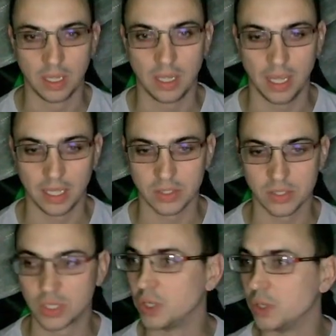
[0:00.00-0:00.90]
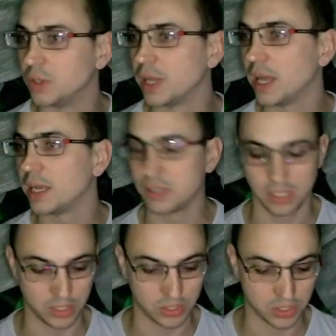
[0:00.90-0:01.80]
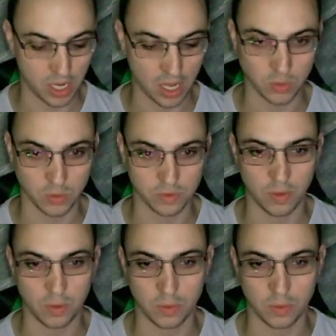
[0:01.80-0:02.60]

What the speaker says: exclude that. It's in the styles folder.